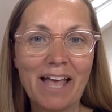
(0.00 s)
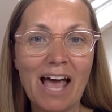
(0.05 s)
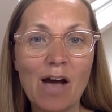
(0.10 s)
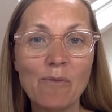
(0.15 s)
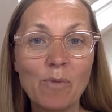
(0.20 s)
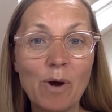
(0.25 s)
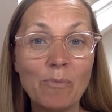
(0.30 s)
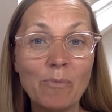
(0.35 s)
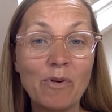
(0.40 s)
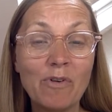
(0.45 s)

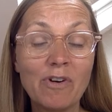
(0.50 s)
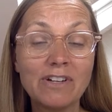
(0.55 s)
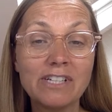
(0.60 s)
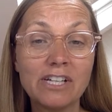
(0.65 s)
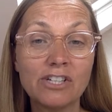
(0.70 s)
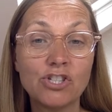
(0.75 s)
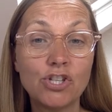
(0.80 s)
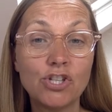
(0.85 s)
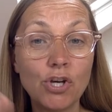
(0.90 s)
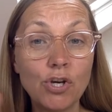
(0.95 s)
And when we're under
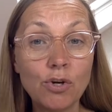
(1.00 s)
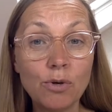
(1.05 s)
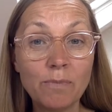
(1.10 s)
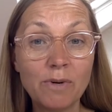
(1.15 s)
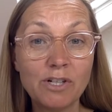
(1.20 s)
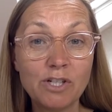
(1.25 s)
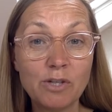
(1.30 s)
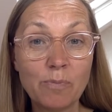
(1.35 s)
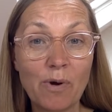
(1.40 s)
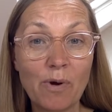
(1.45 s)
too
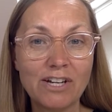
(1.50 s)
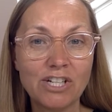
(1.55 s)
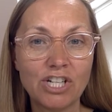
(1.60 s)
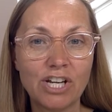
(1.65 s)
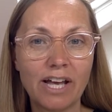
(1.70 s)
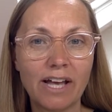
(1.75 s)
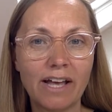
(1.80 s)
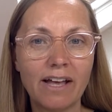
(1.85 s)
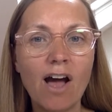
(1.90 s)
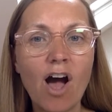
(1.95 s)
much
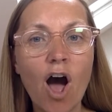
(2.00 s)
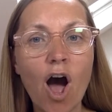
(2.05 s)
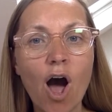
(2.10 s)
pressure,